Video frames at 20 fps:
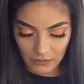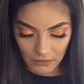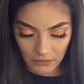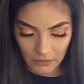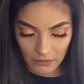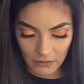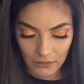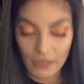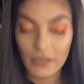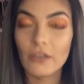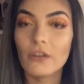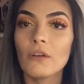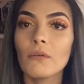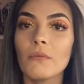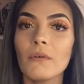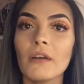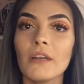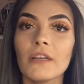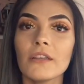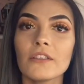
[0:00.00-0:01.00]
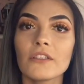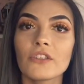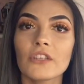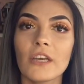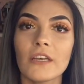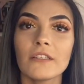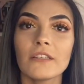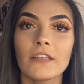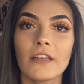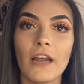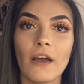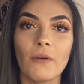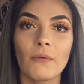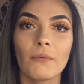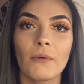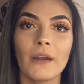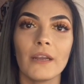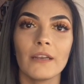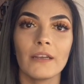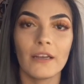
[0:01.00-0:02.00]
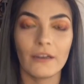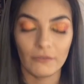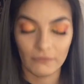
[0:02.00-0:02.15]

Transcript: And you know what? Let's test it out right now.